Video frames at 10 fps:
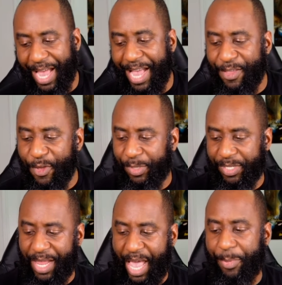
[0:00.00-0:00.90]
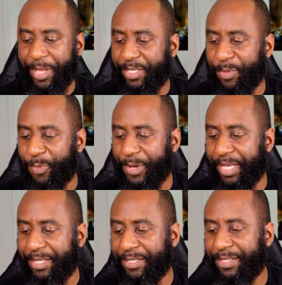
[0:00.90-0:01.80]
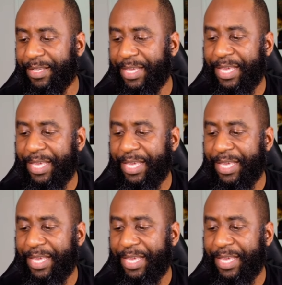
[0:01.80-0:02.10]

I knew was going to happen at some point because